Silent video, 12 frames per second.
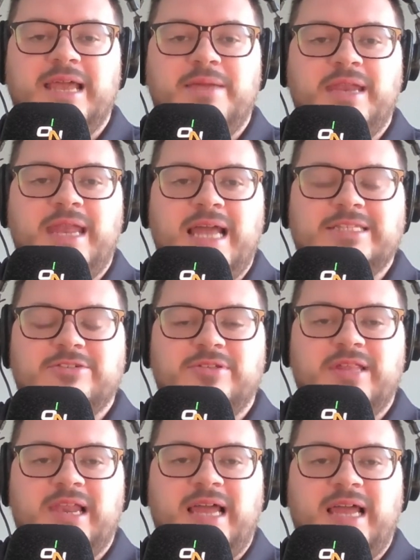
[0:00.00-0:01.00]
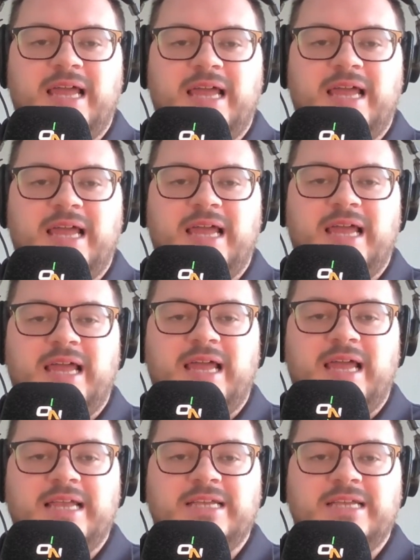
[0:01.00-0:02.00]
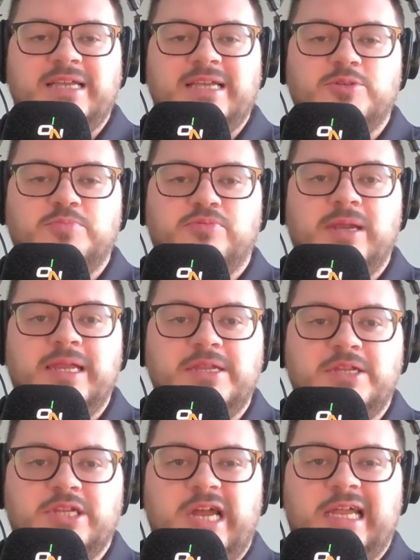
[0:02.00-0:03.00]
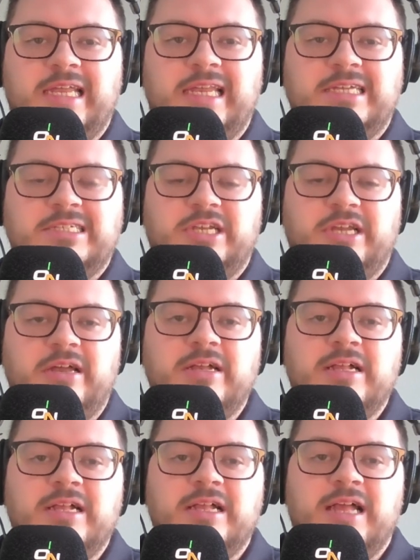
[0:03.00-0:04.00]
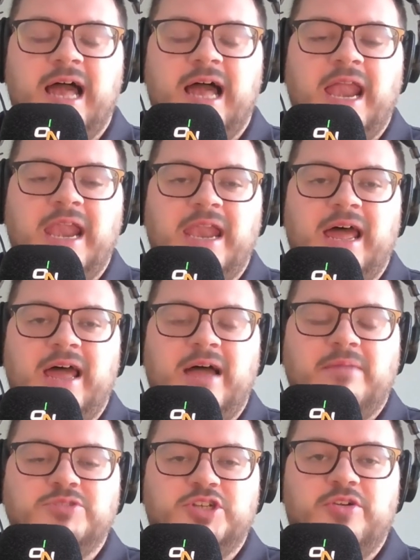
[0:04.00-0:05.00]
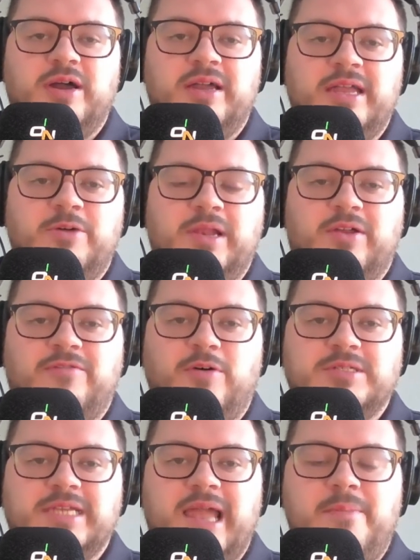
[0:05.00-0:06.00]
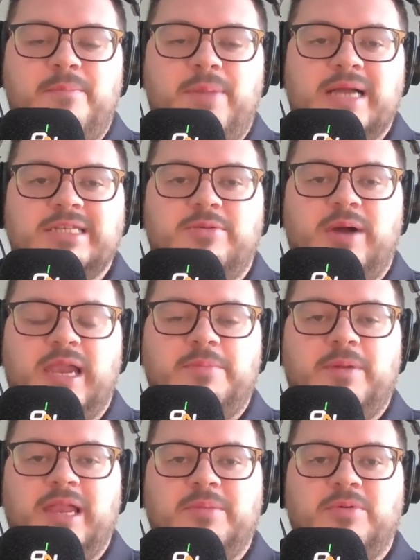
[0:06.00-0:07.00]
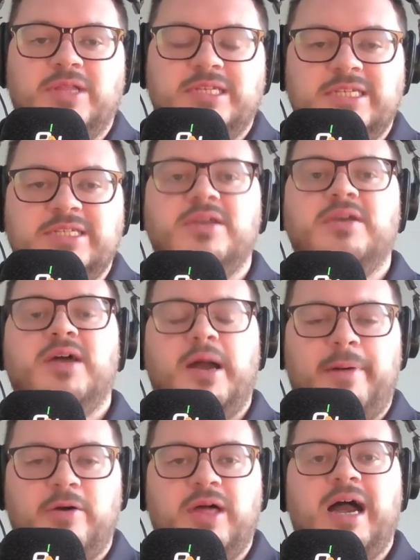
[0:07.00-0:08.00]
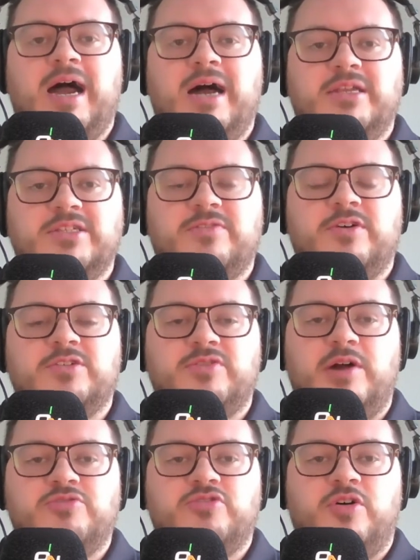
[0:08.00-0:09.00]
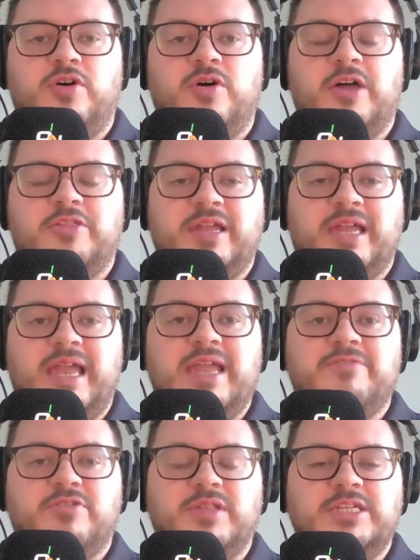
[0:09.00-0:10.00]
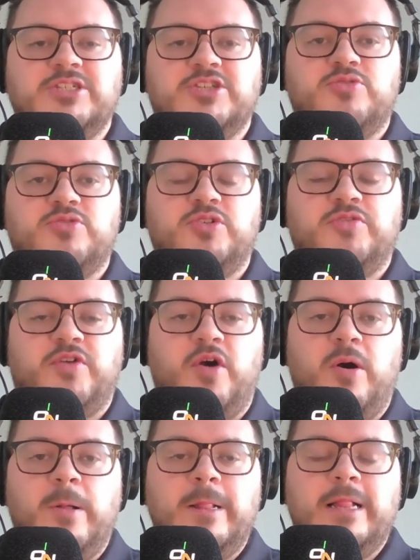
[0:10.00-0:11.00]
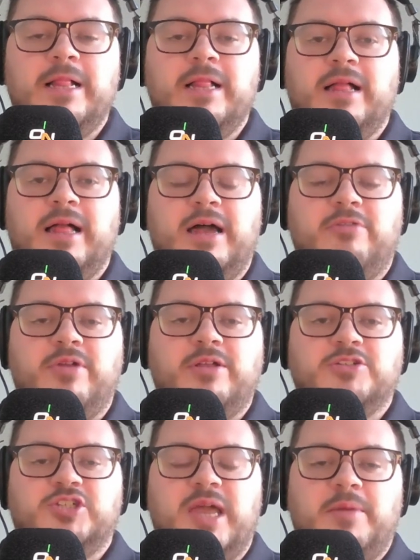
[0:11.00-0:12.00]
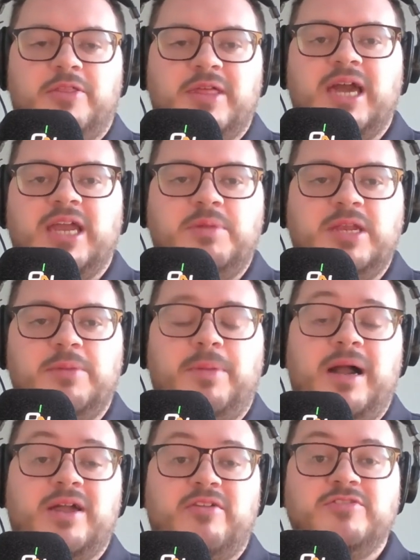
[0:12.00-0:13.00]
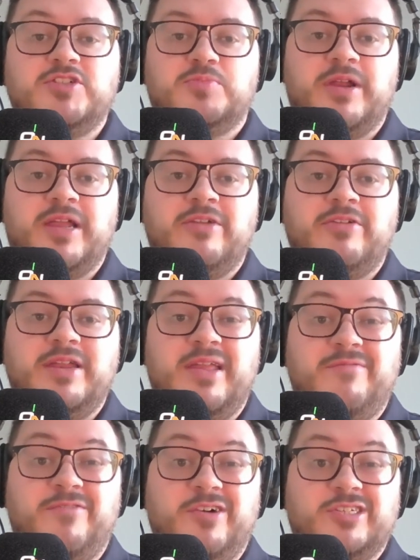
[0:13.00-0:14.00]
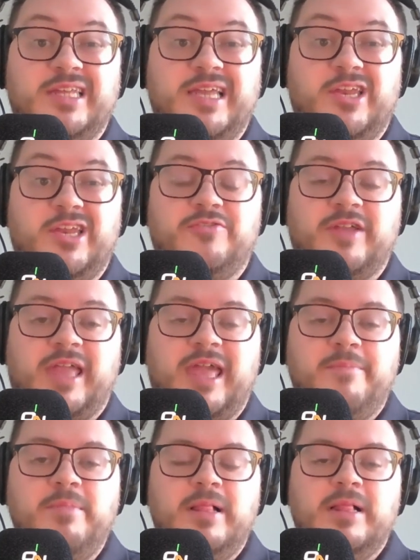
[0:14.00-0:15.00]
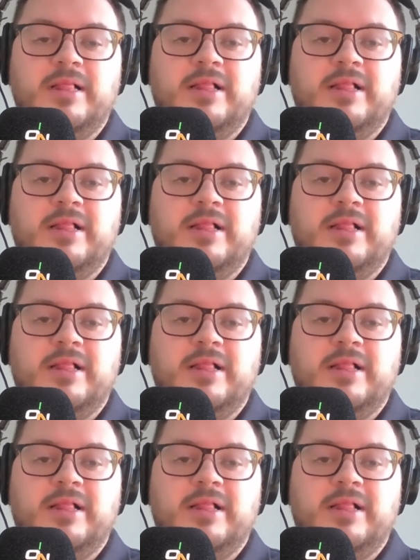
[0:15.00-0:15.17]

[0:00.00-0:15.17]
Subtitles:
Damon Heta and the likes along the way as well. He was brilliant shaggy last year, and I'm sure he'll be looking forward to getting back to Ali Pali. But this is about the hardest first-round draw I think either of these two could have got. Real shame. I think I'd have been a backer of Springer in virtually any other game.